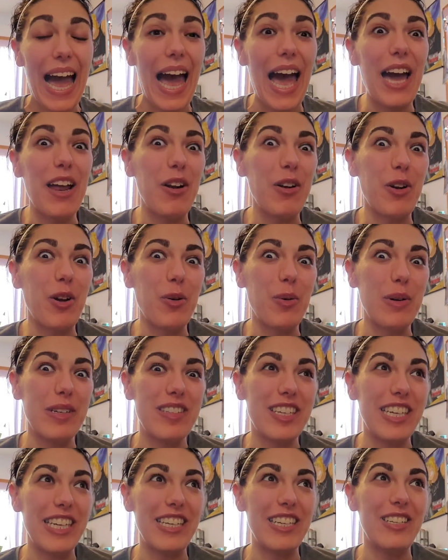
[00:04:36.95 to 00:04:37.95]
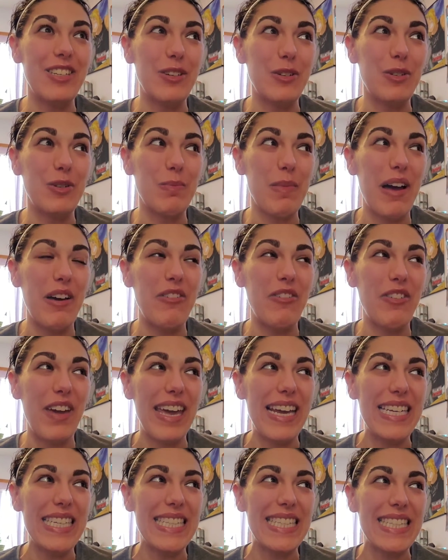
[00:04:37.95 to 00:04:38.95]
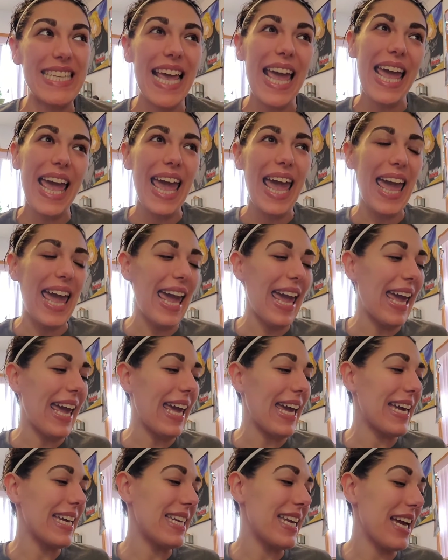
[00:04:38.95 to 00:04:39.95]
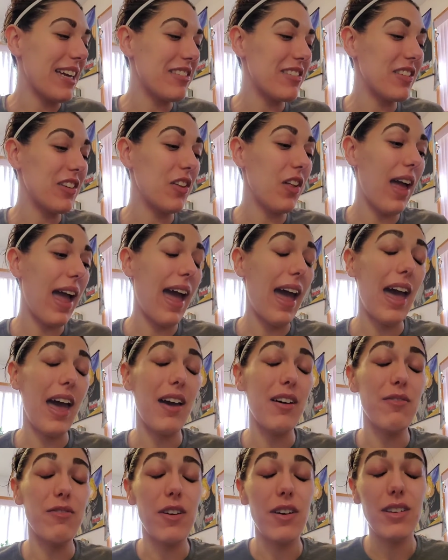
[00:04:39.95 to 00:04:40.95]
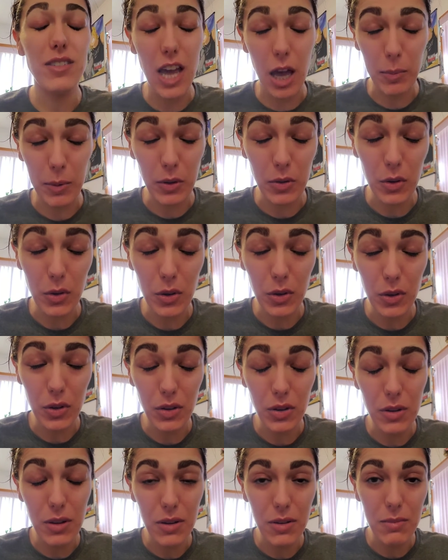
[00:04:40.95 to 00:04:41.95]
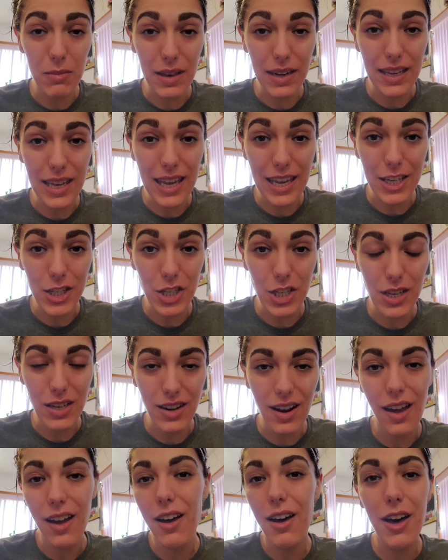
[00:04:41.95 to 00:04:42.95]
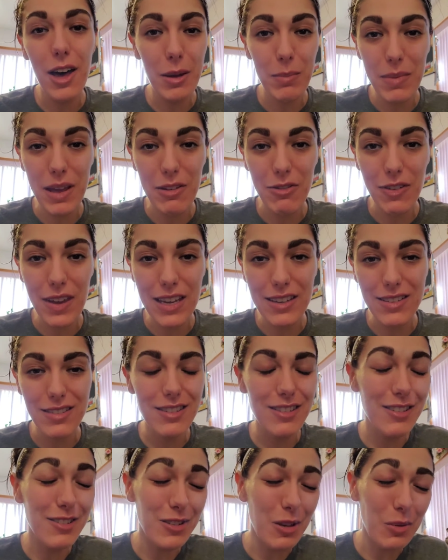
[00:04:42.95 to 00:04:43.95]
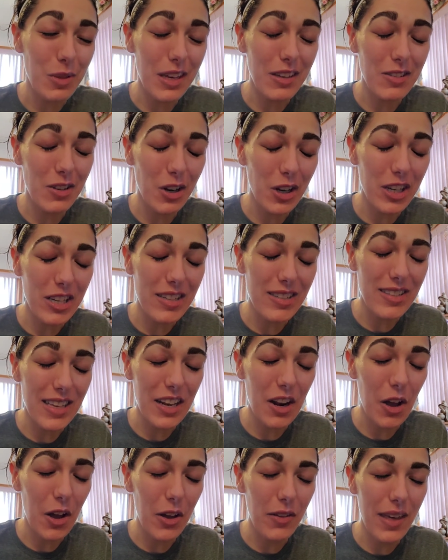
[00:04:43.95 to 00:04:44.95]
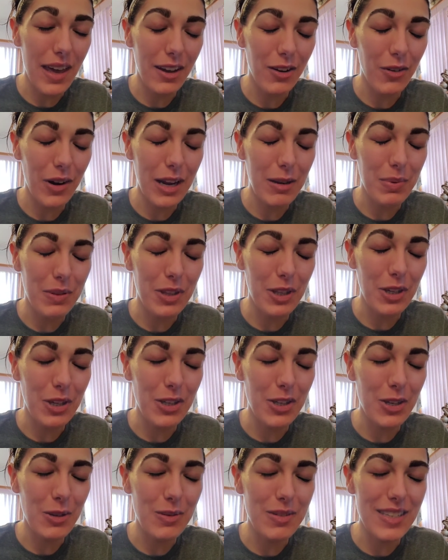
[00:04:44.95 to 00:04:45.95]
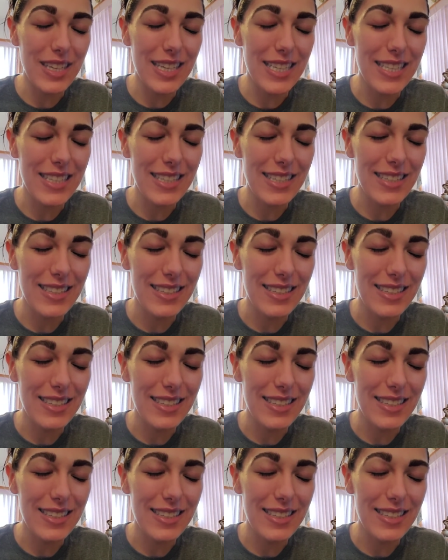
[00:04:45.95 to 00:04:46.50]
I don't know what's gonna do to my face, and I still have topical medication on my face, so things aren't gonna sit all that great, but the good news is,